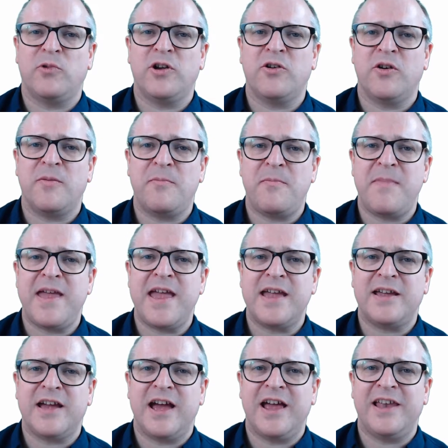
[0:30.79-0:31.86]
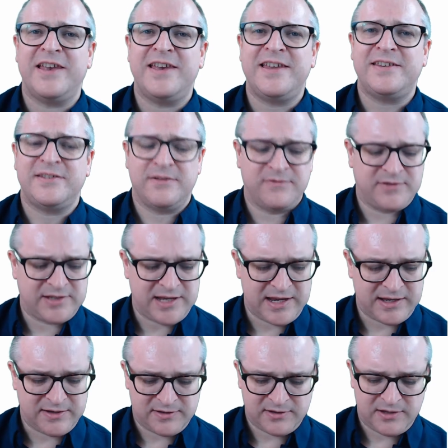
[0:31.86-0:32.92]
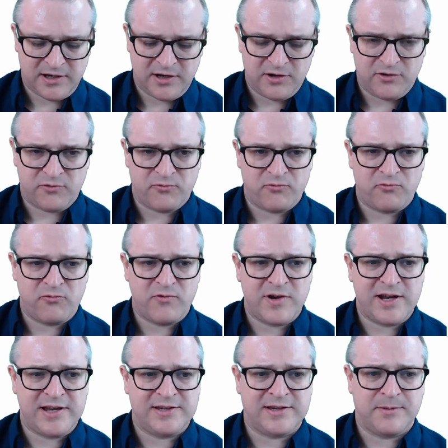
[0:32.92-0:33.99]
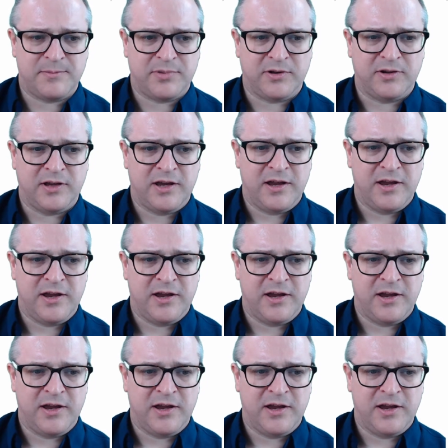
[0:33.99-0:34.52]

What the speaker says: We're going to make a list of scenes. Really simple.